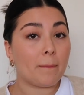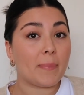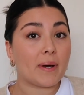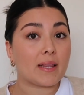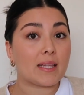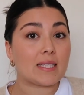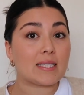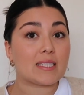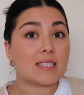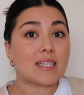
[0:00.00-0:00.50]

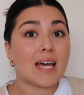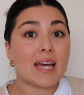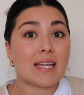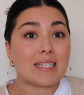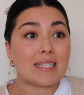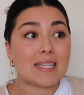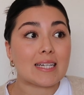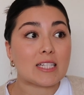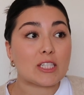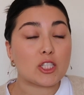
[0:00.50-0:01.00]
But the
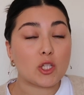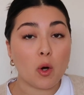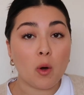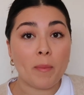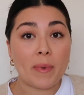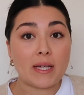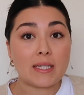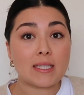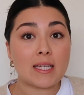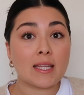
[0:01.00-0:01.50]
scent is so
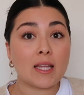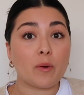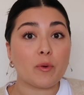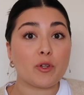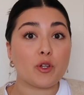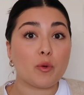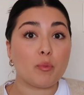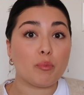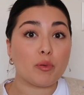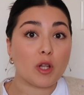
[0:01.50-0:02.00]
amazing that
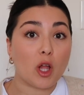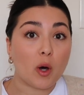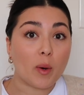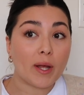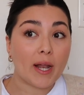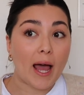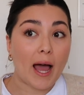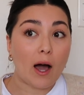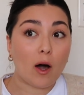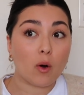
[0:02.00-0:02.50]
when you blow
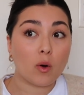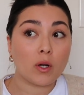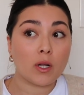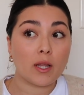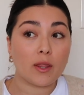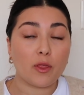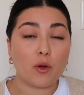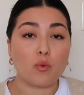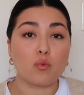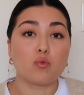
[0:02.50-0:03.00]
it
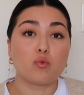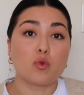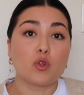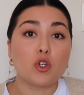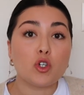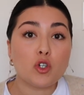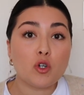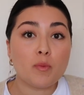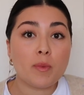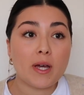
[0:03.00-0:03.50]
out, the
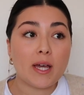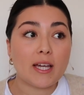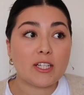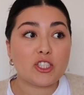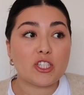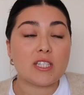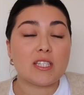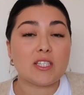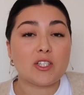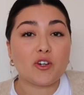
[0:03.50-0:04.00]
room, it
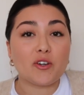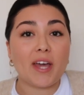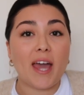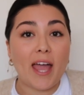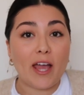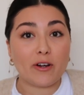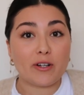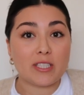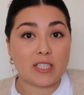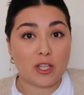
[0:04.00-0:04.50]
just still
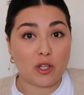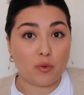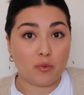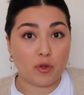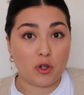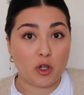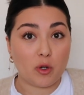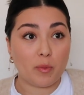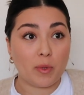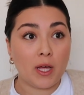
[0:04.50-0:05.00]
carries in the
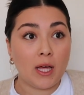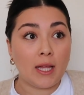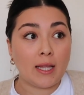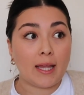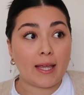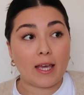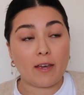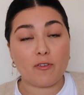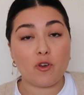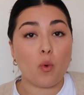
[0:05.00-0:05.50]
room.
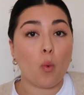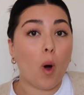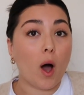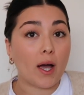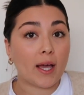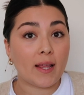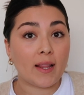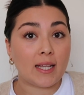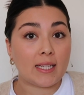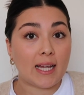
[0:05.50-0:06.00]
Like if you
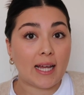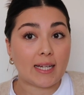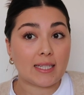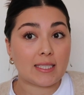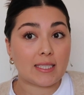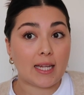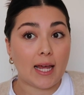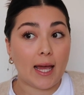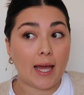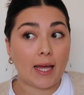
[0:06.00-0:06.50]
walk in the
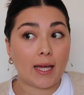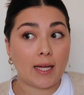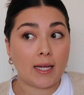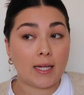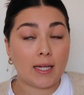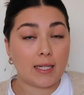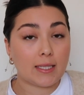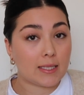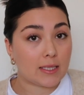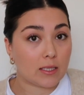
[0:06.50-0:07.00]
next
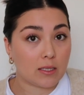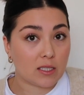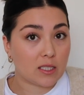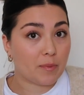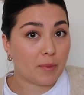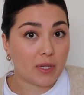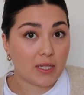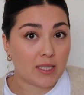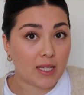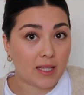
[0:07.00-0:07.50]
day, it still
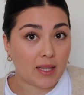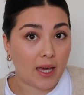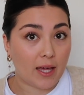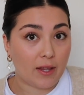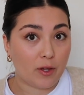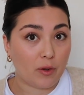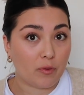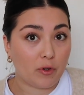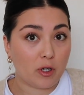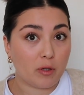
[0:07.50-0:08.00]
smells like that
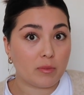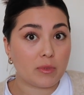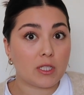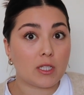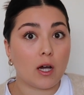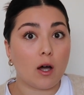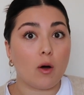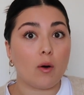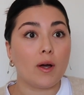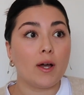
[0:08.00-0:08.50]
in the room.
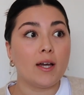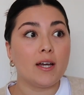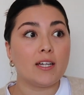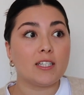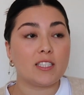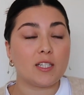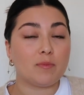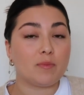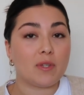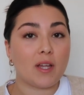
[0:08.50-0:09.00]
So
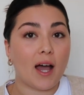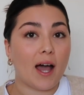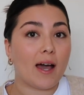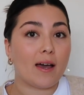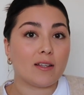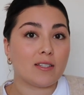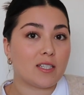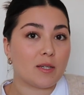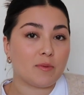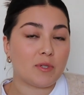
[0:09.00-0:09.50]

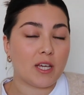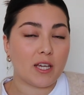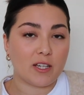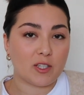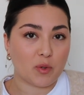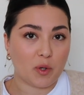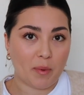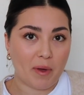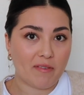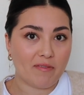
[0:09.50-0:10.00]
diptyque
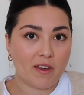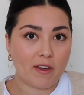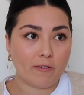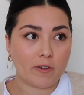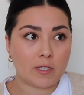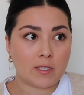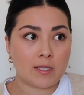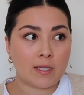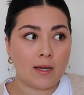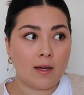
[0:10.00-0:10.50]
is one of my
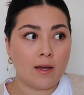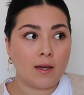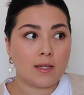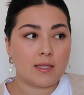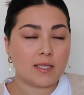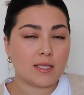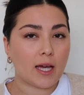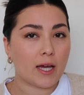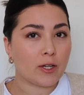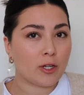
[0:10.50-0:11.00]
favorites.
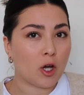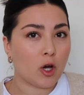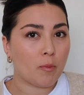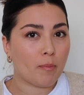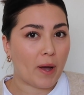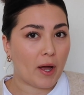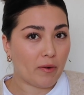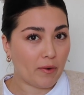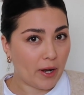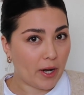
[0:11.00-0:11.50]
Side note,
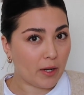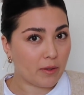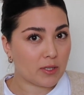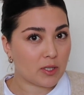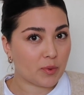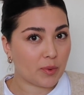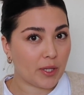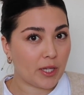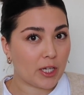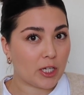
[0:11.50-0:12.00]
Byredo
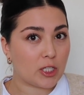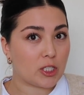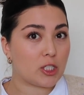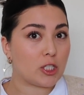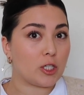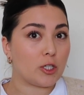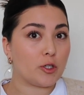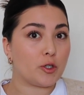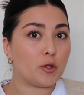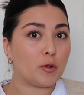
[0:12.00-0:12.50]
is really good
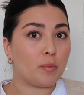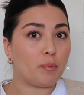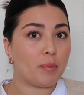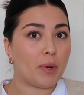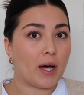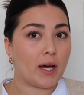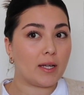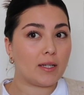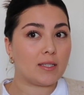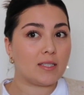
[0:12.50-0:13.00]
too,
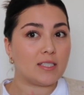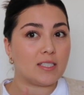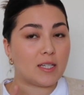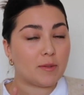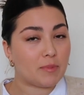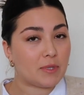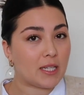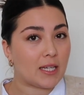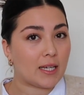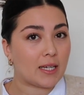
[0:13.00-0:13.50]
but
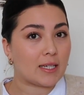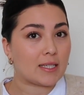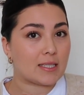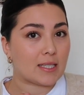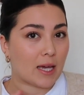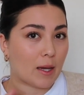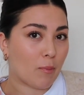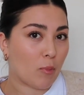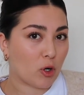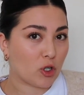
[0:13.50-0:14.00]
diptyque is
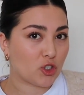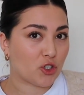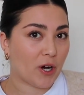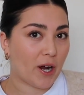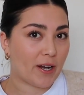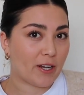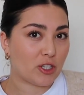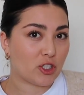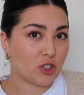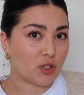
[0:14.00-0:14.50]
like more
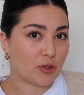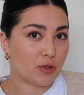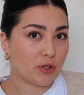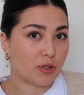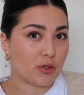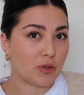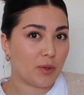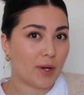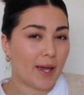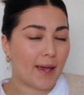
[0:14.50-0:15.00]
tried and
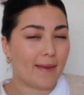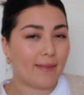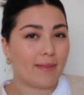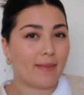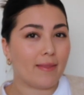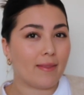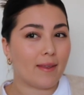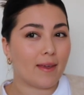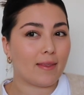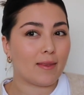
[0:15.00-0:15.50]
true,
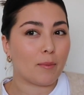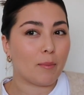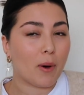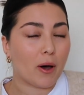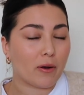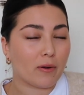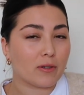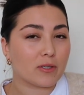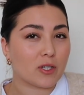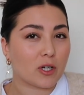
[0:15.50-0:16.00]
and the
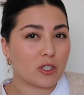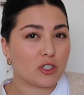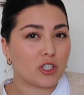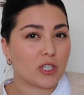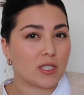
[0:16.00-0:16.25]
bottles are